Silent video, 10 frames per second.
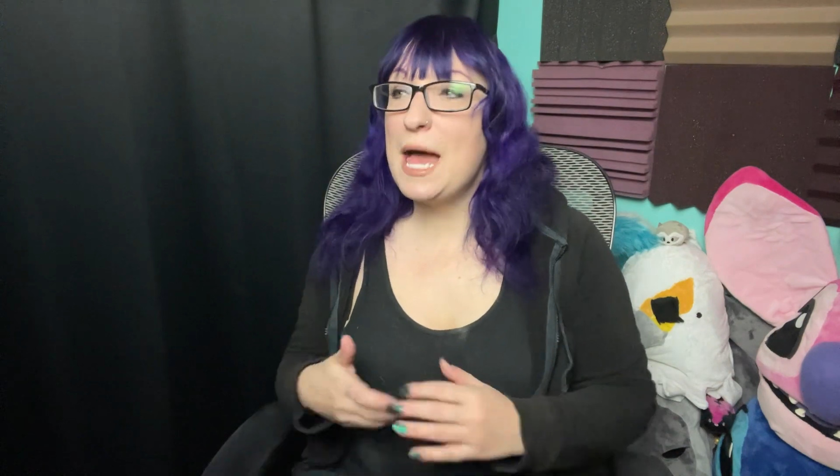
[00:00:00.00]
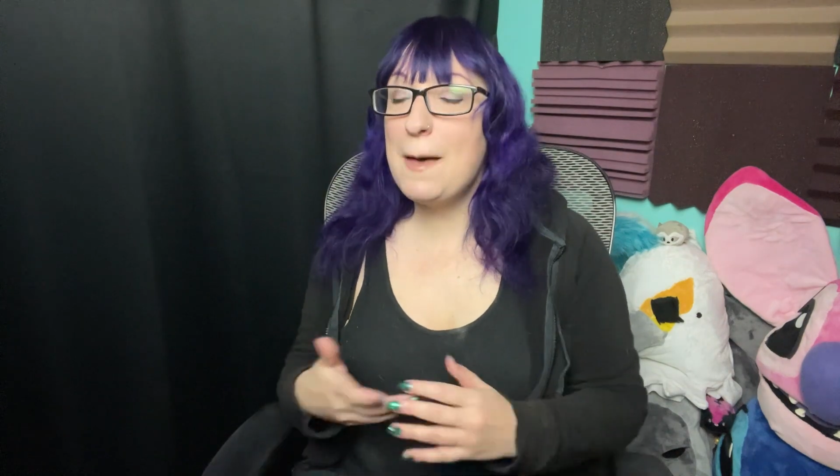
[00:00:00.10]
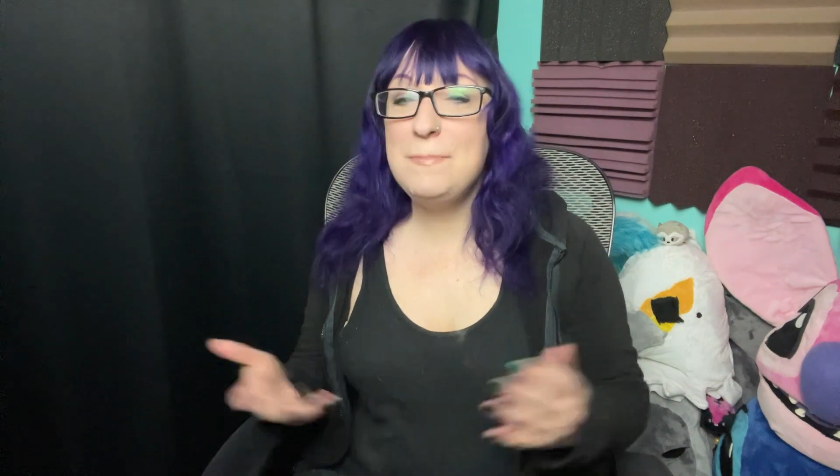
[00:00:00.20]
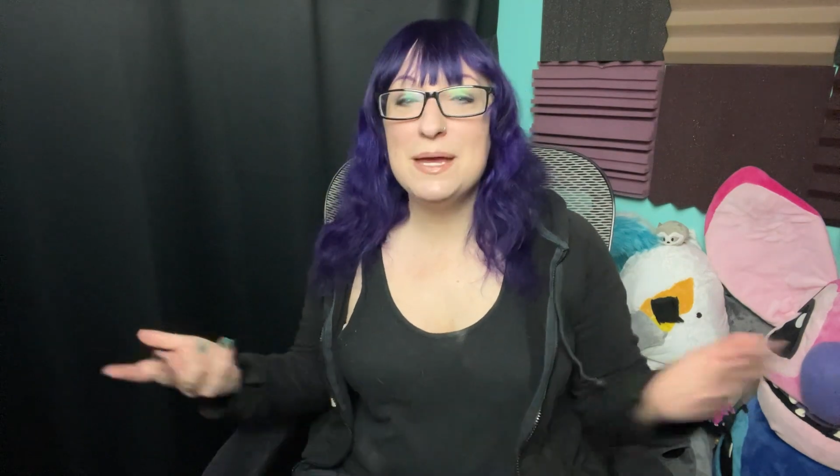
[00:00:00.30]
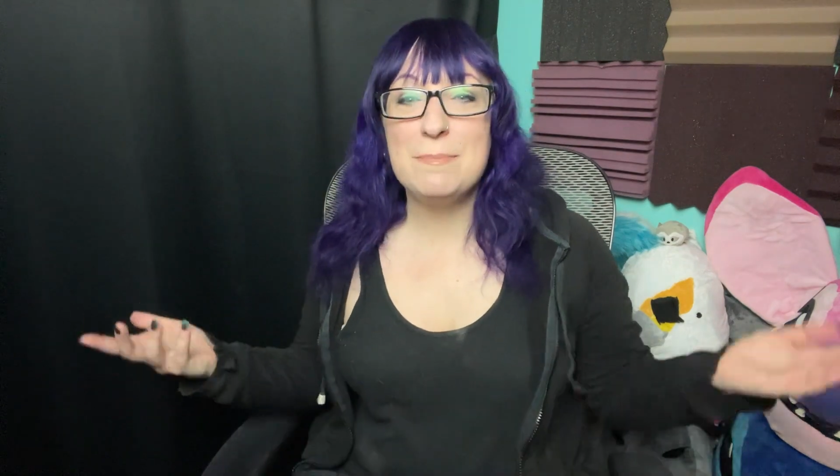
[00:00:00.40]

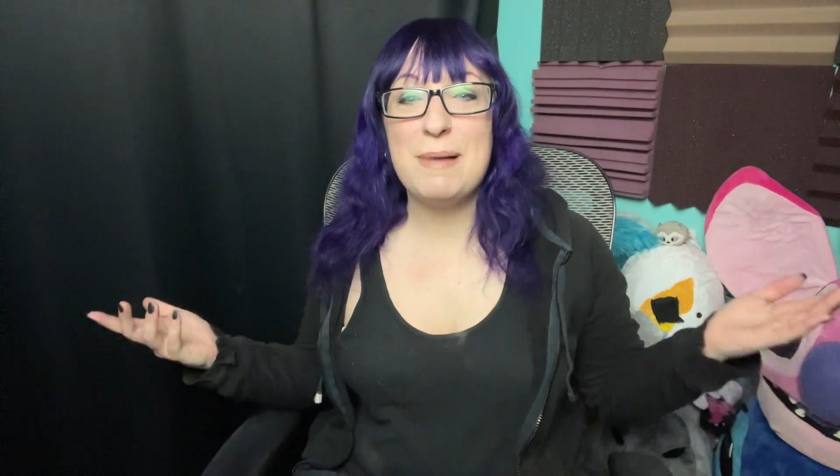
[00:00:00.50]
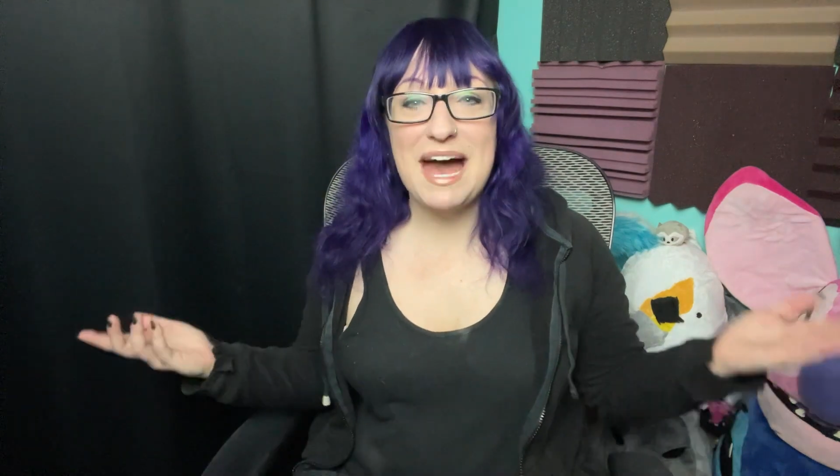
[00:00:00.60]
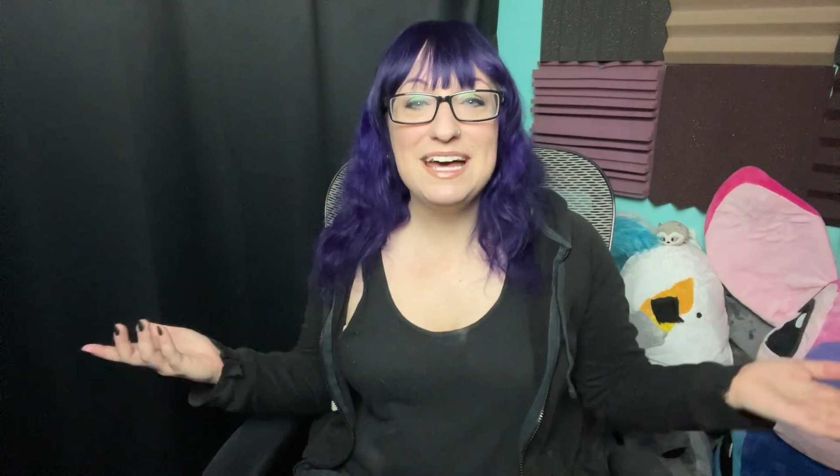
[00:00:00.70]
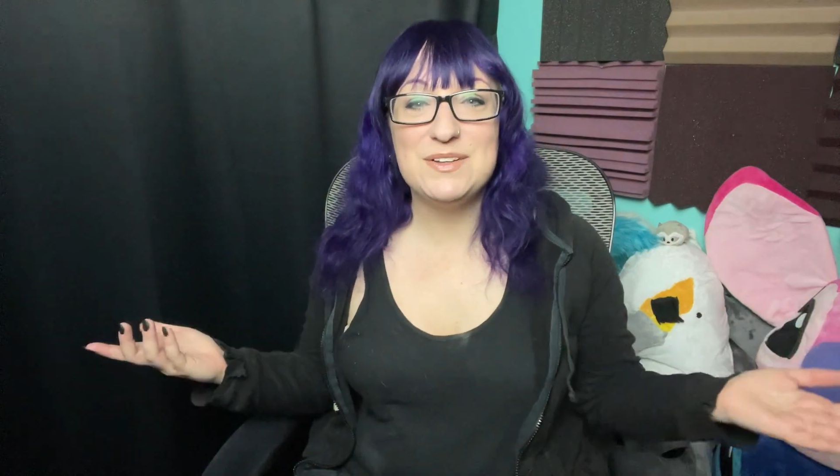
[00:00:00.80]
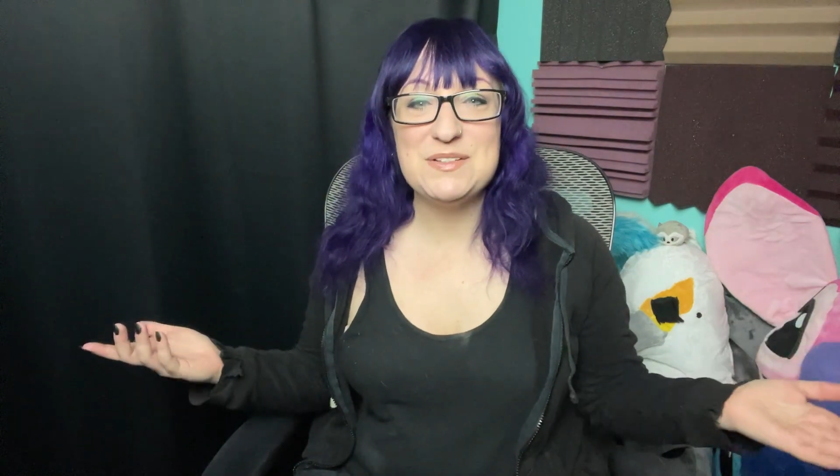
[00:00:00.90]
epic
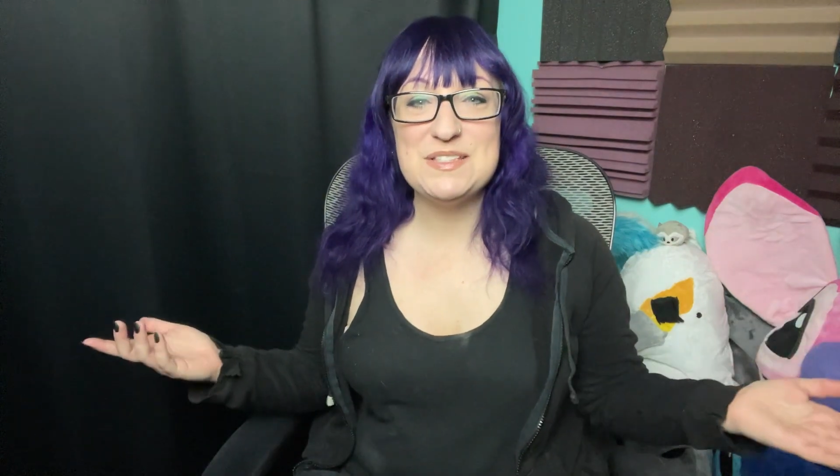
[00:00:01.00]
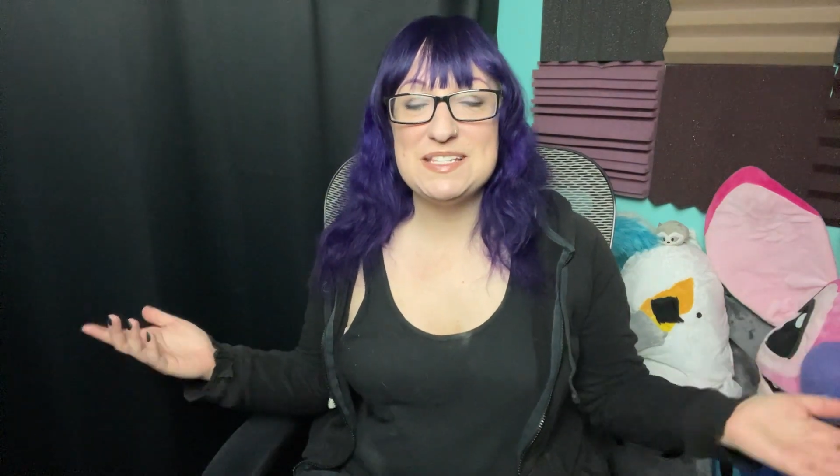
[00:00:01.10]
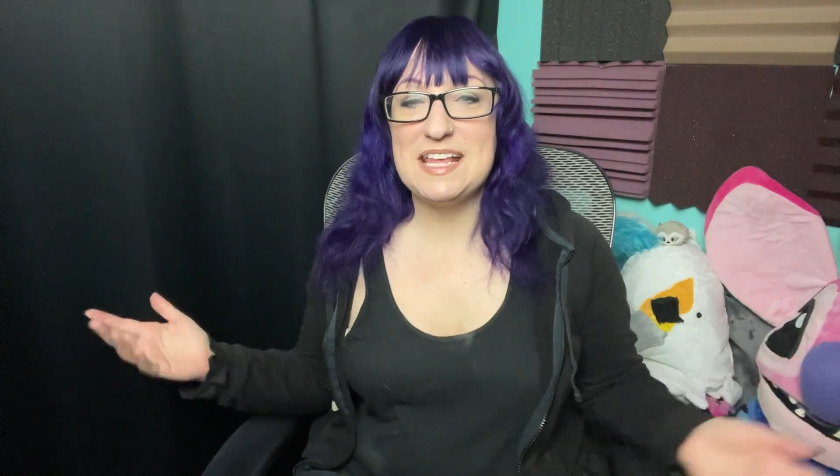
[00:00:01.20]
battles,